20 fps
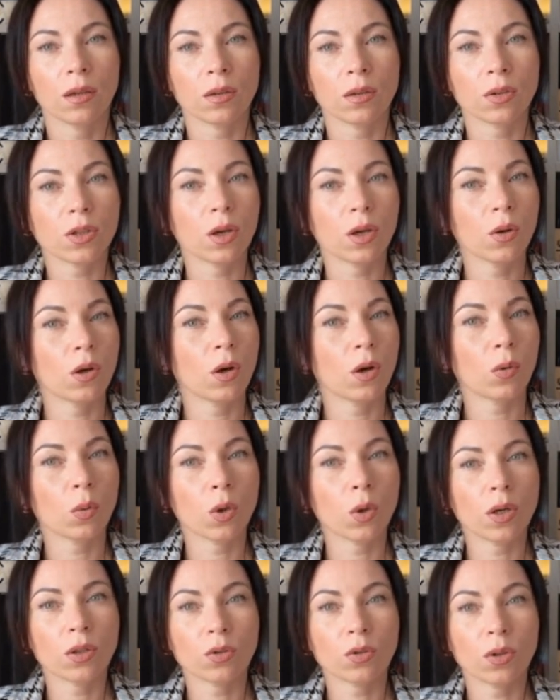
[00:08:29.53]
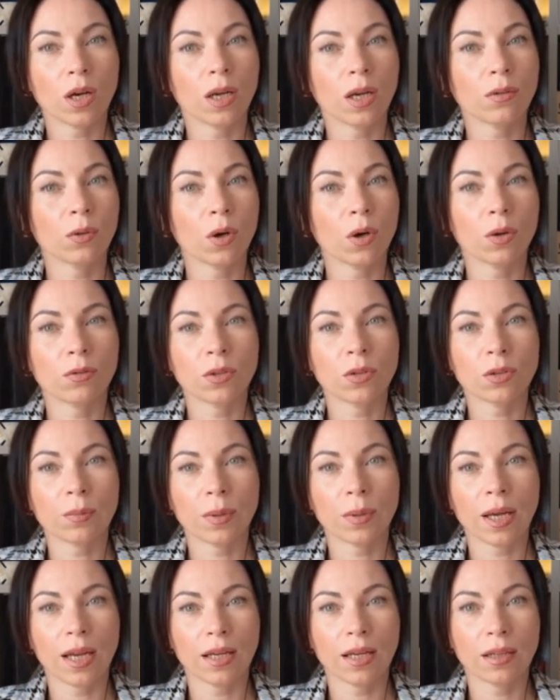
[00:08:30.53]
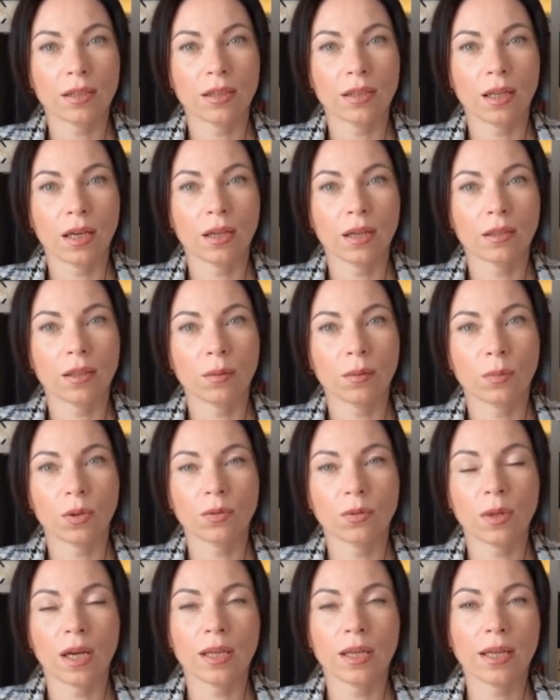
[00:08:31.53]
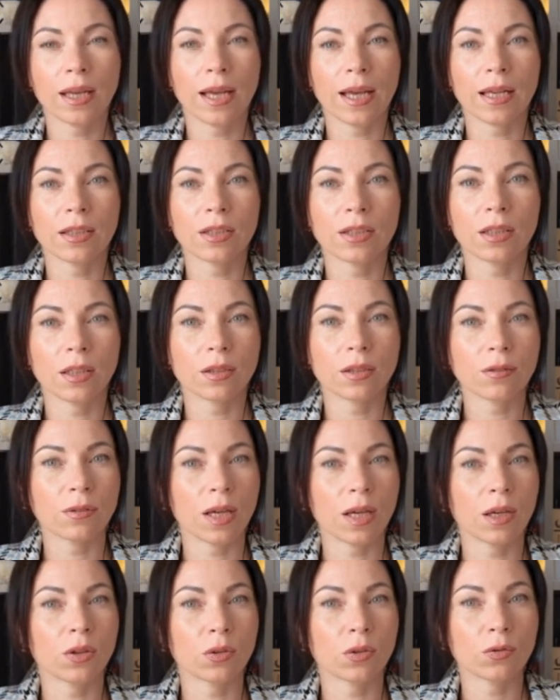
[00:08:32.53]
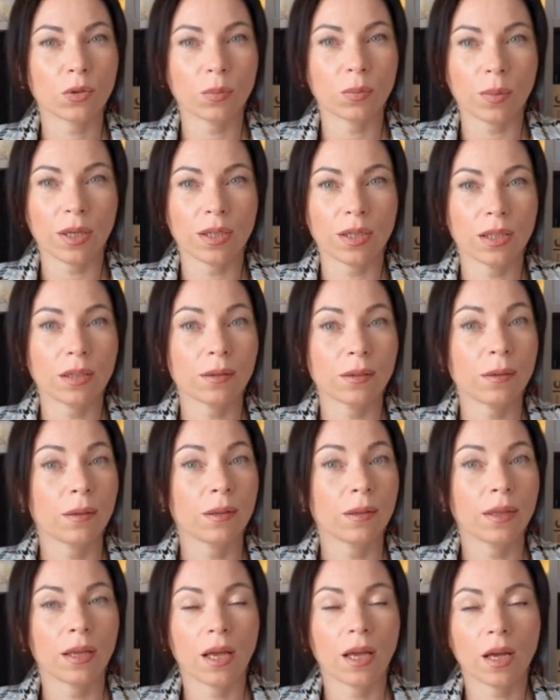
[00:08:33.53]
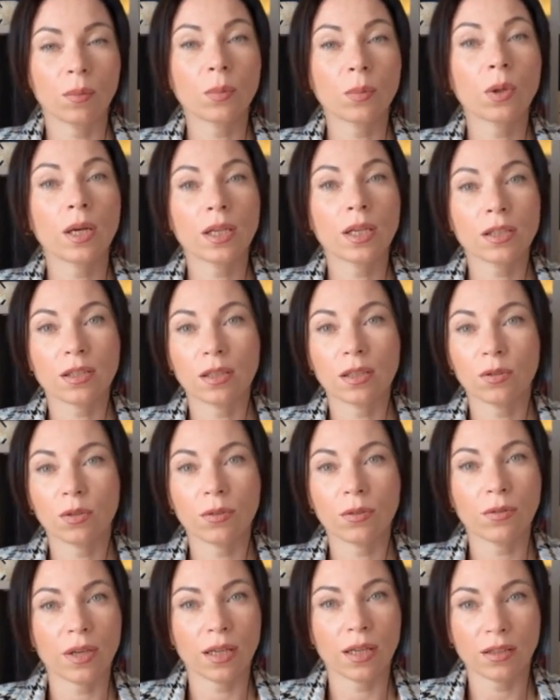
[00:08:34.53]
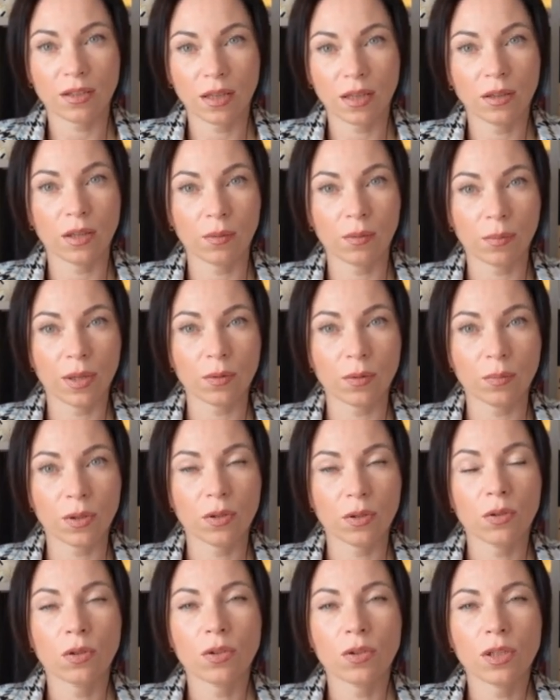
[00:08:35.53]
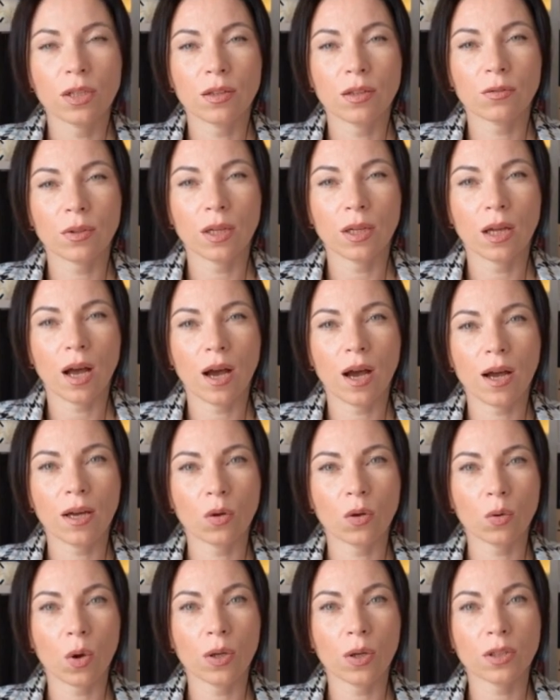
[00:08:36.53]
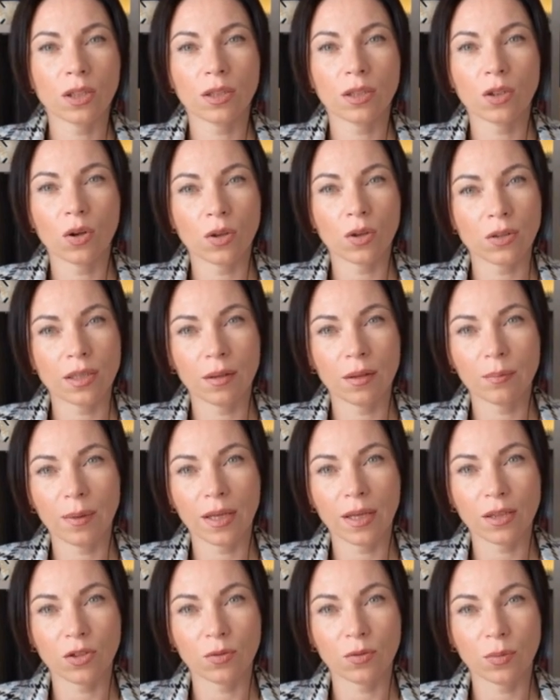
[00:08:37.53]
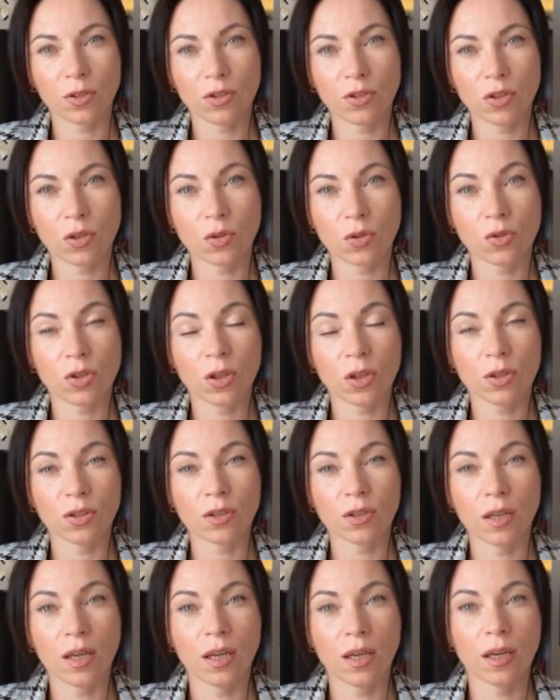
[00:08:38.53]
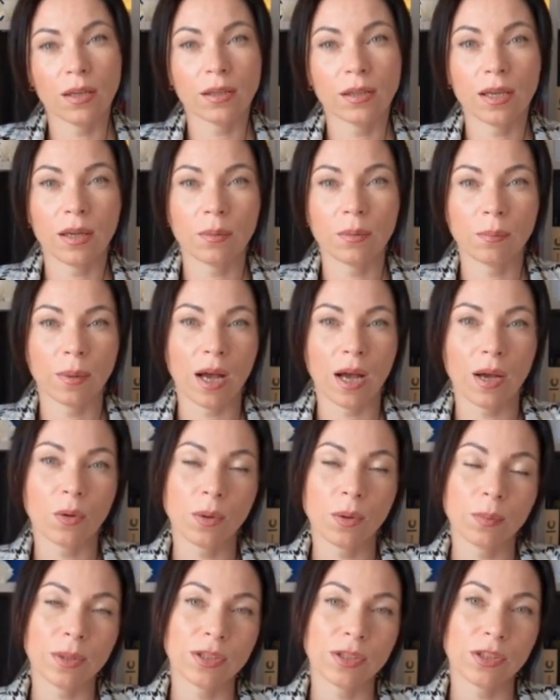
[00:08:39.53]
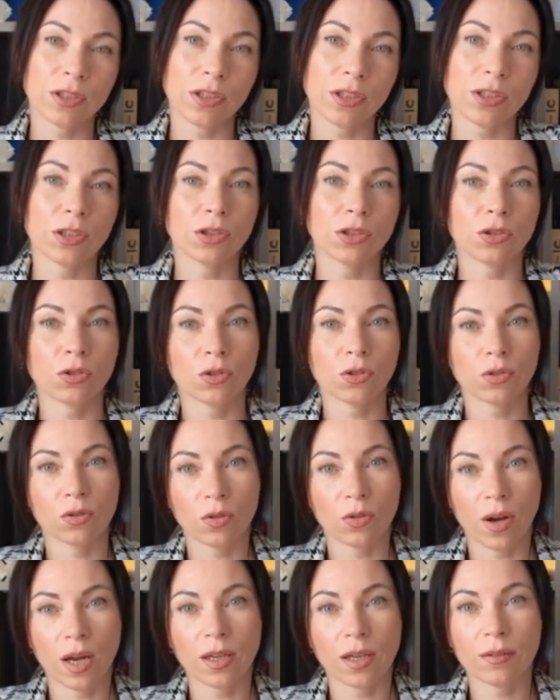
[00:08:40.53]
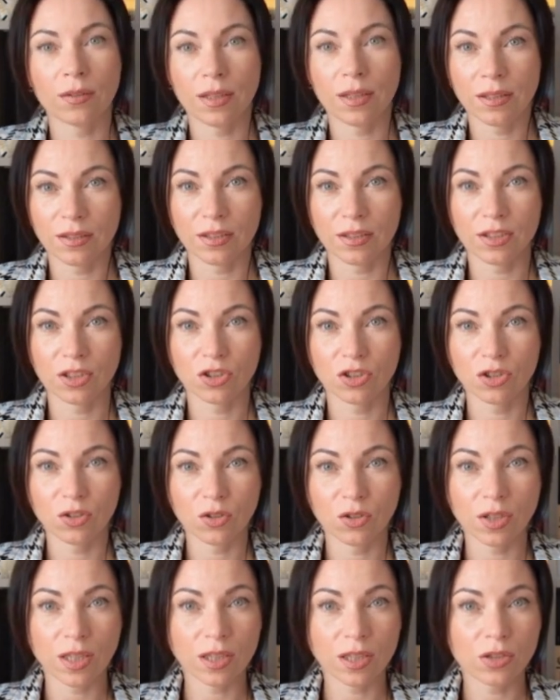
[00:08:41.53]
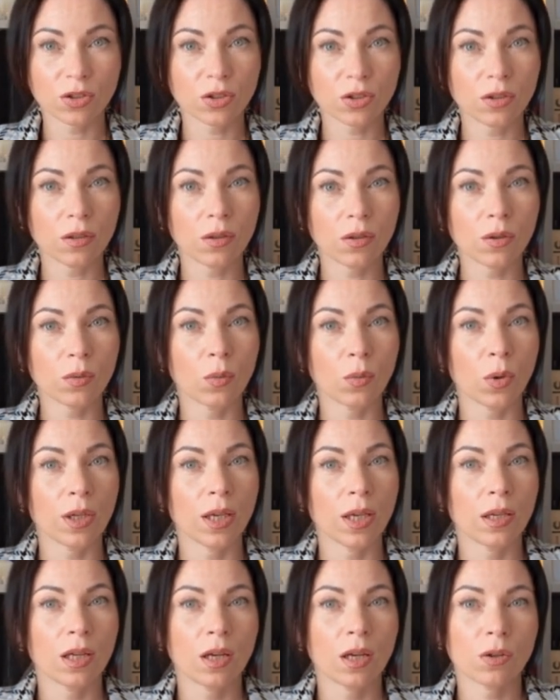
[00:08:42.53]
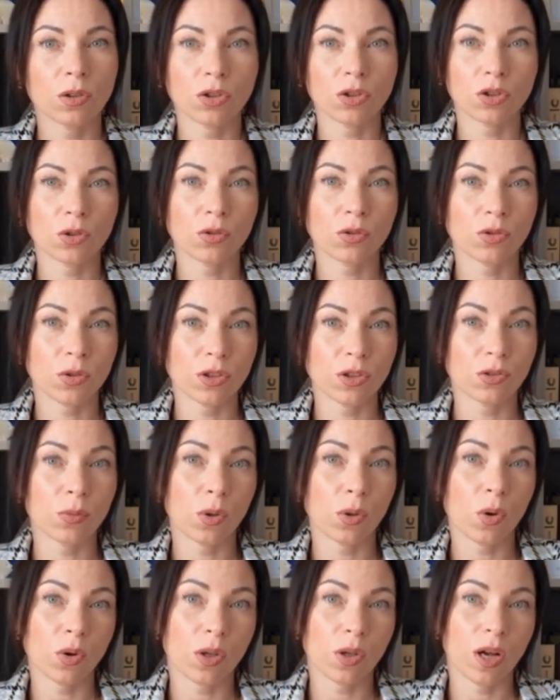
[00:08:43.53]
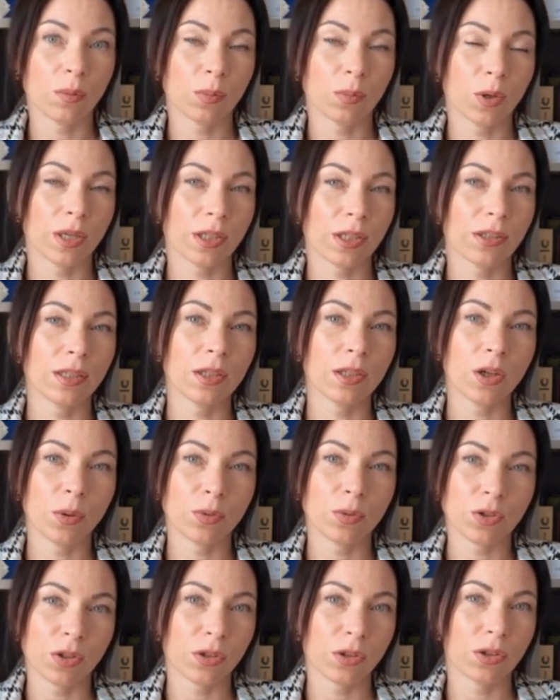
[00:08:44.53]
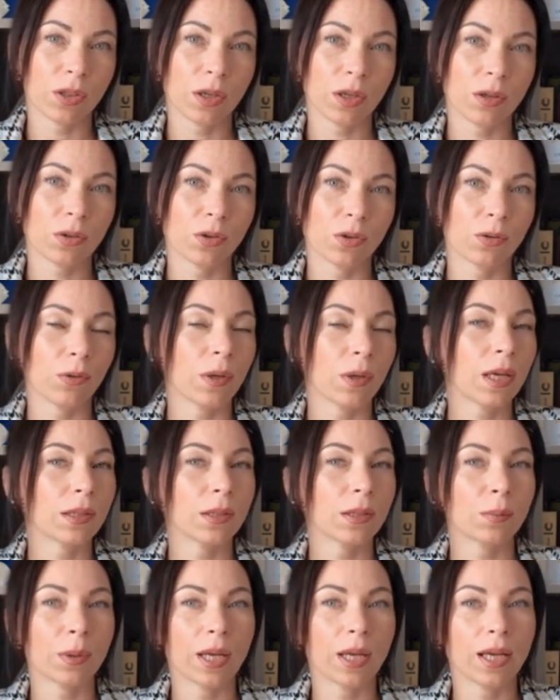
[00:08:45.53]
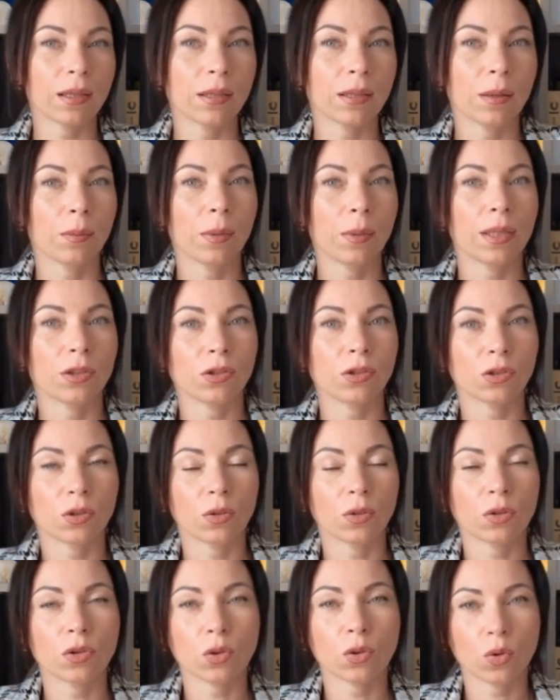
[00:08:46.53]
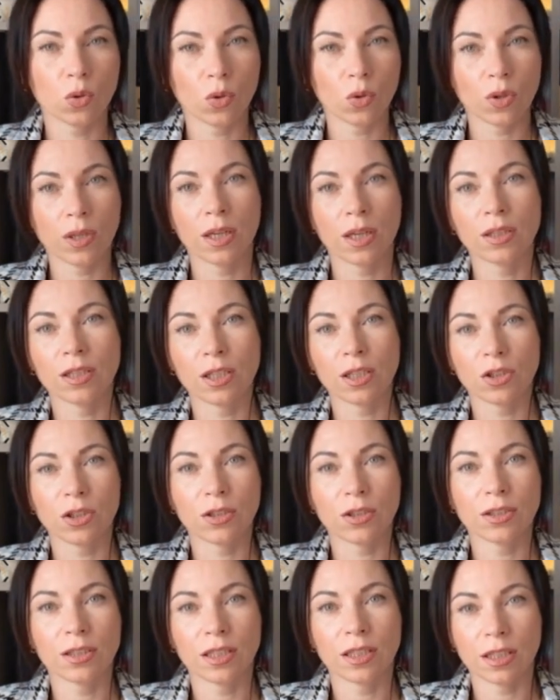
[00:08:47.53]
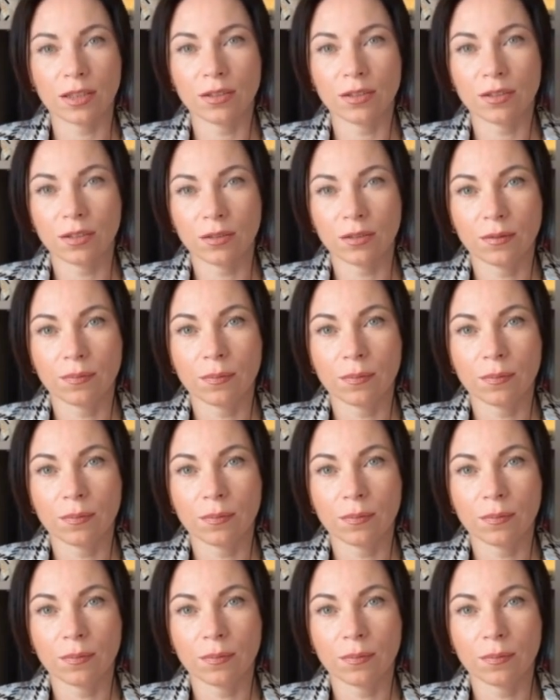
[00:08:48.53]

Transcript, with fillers: Zoho WorkDrive offers plans that provide excellent value for money. Our pricing reflects our commitment to delivering high-quality content management solutions that empower businesses to thrive in the digital age. We encourage you to explore our pricing options to find the plan that best suits your organization's needs.